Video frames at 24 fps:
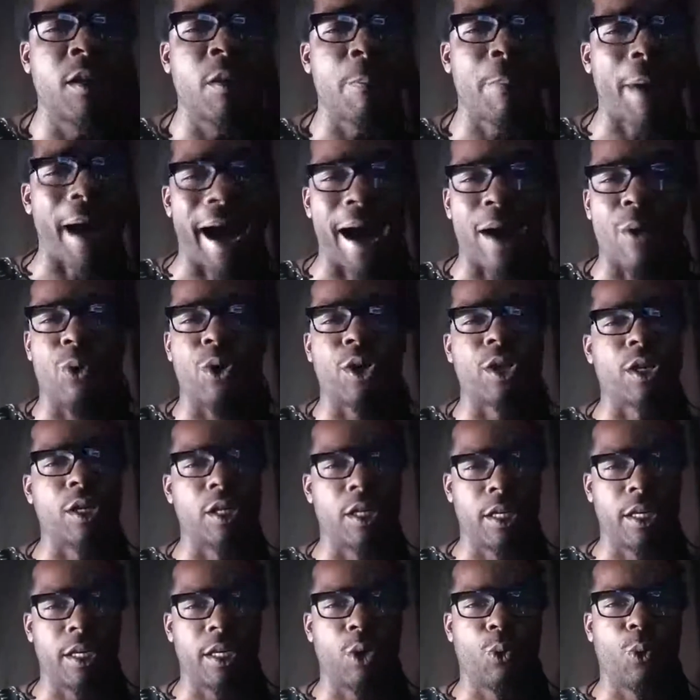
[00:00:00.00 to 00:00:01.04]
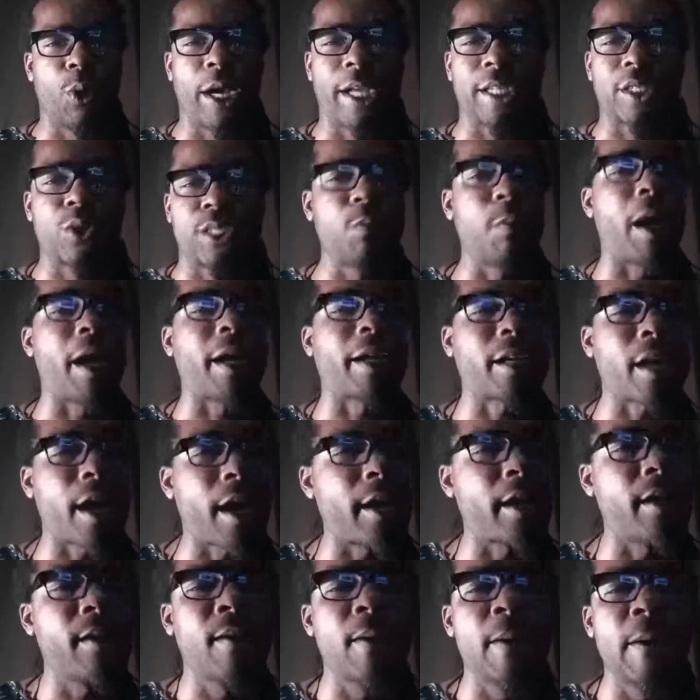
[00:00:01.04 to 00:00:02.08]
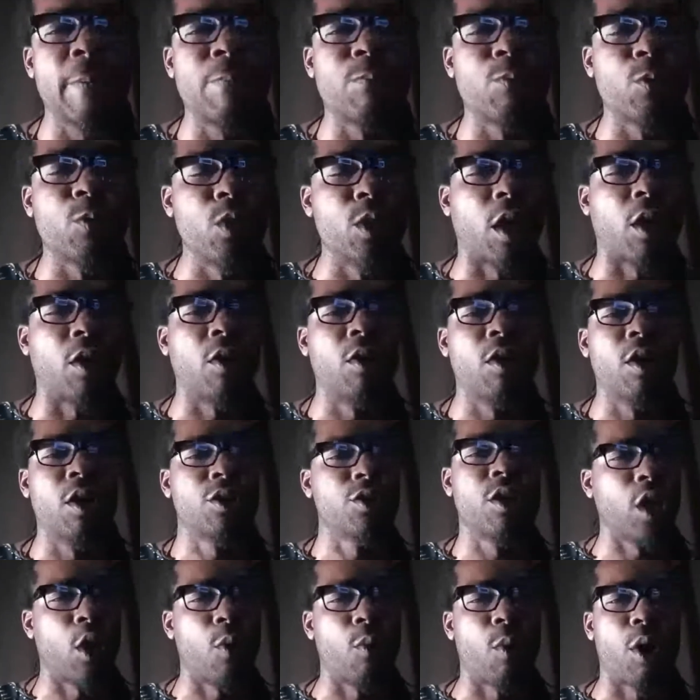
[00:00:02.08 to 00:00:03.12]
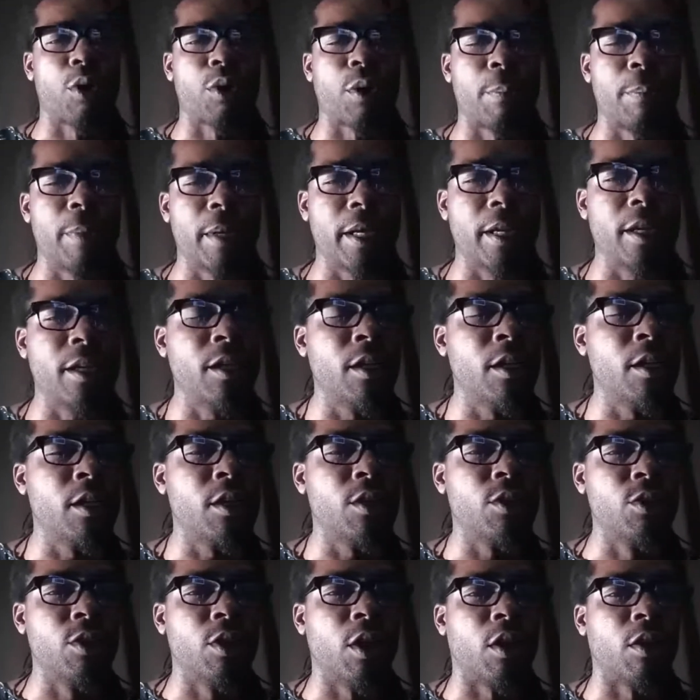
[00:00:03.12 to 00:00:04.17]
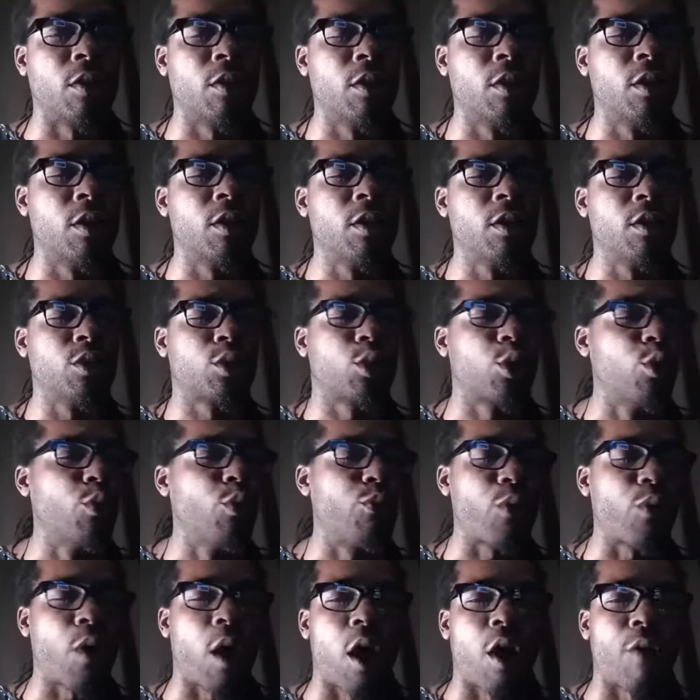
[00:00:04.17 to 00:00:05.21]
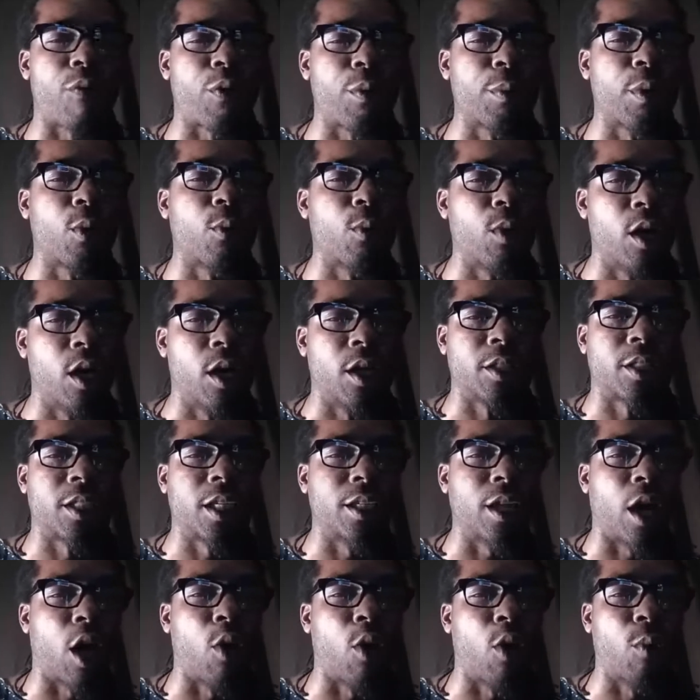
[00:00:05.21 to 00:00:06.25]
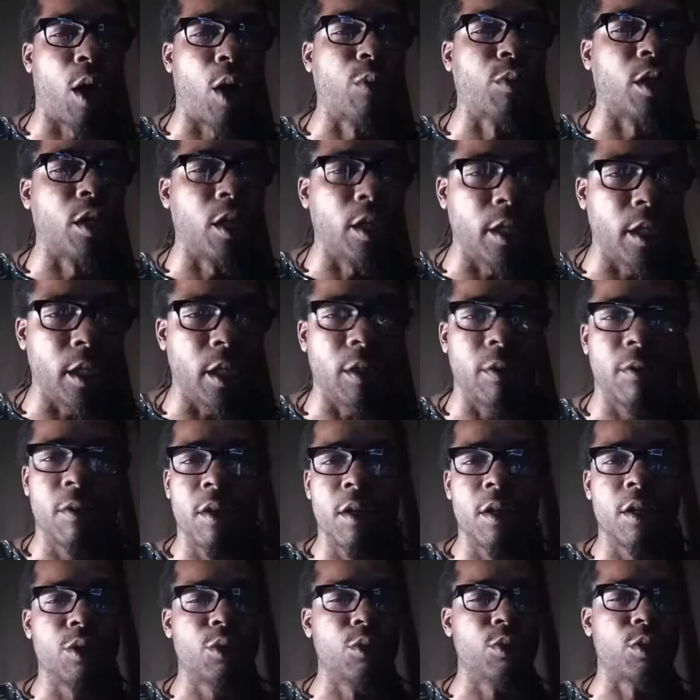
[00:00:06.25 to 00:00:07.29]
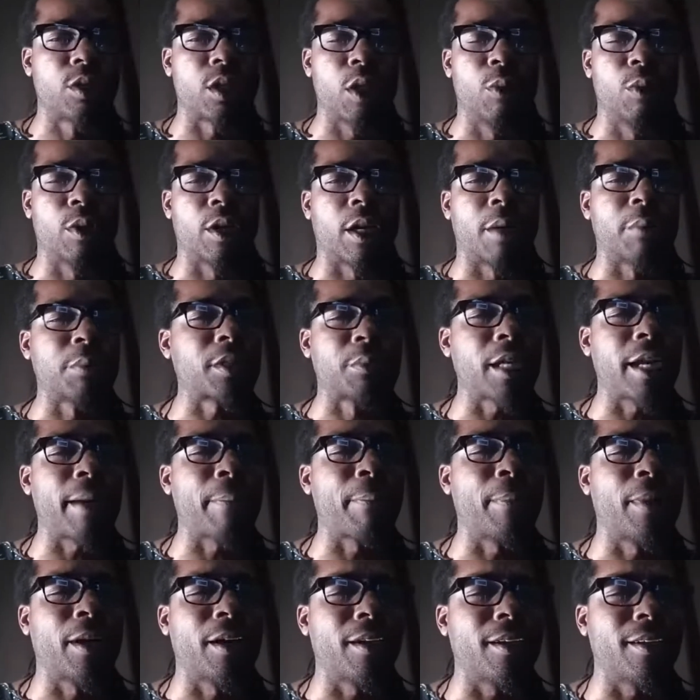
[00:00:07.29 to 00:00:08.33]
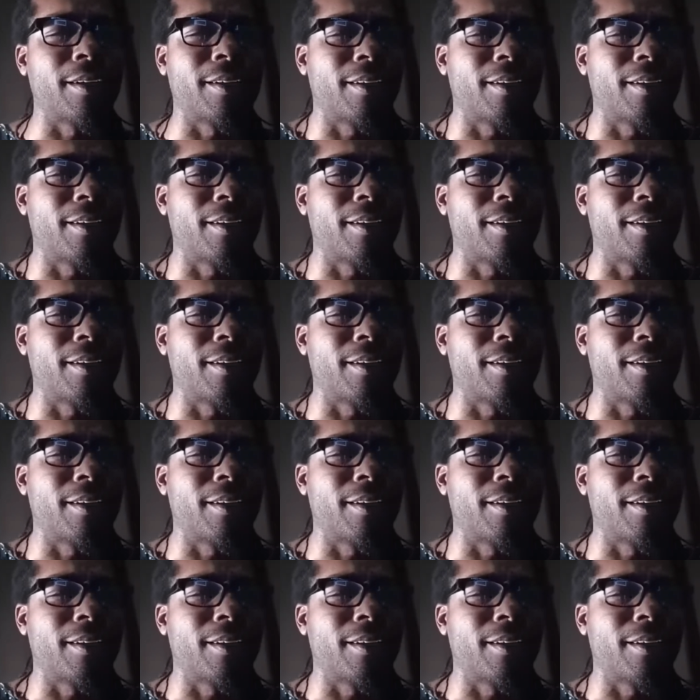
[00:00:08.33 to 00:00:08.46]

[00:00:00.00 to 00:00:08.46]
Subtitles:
power to lead the West. You might can't, don't want to be, too far from the ones that don't want to lead. You see what I'm saying? But